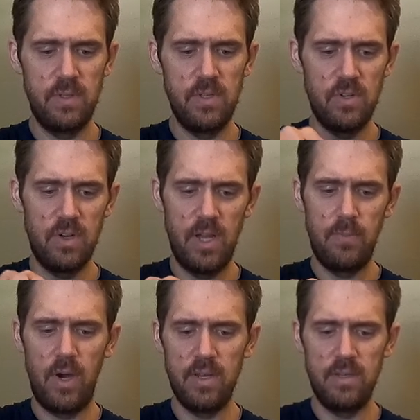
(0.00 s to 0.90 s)
These are
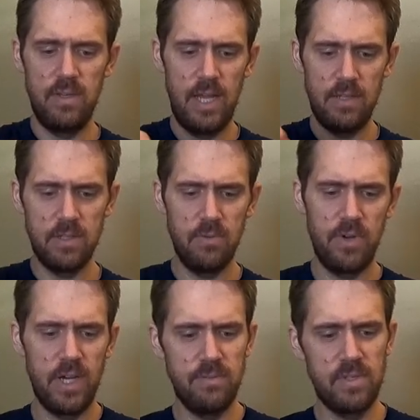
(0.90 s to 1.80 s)
unpotted Alnico
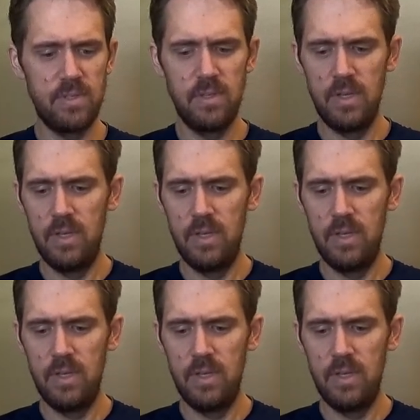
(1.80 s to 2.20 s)
5s,